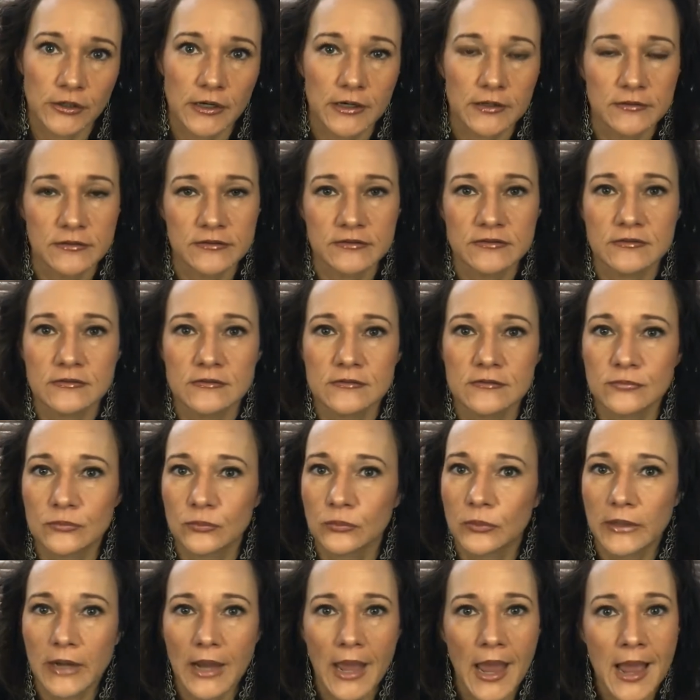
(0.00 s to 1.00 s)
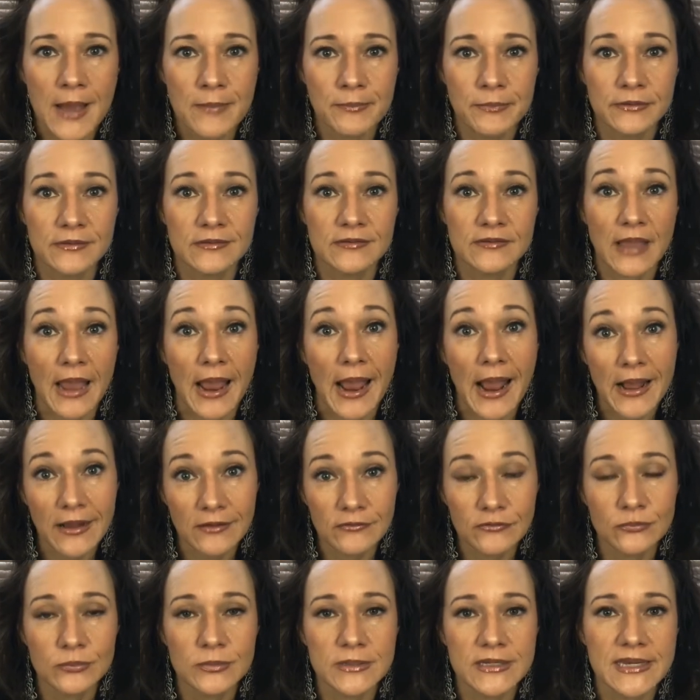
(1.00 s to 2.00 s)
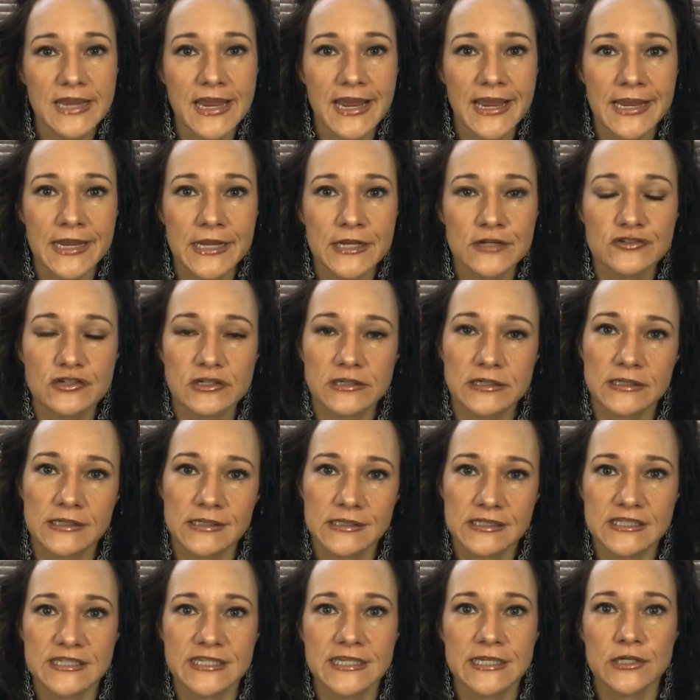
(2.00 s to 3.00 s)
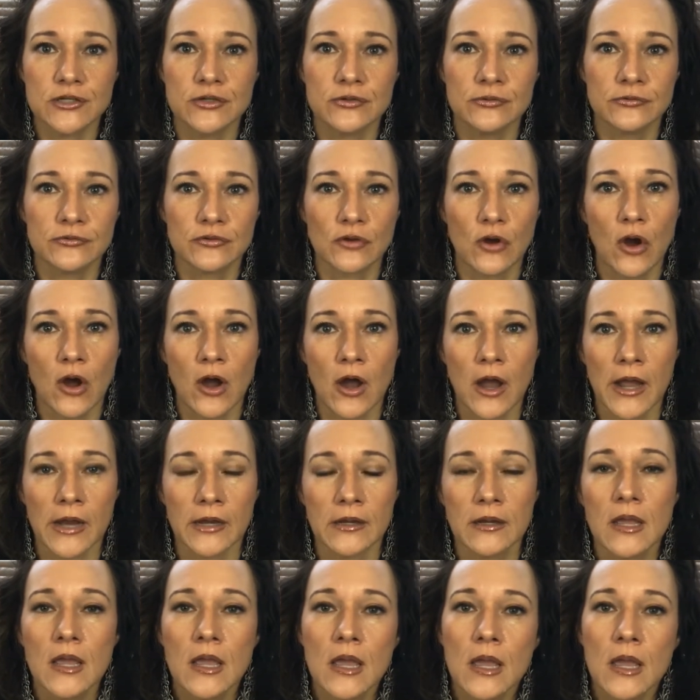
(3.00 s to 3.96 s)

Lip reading: and this is what happens as we age, and it continues on.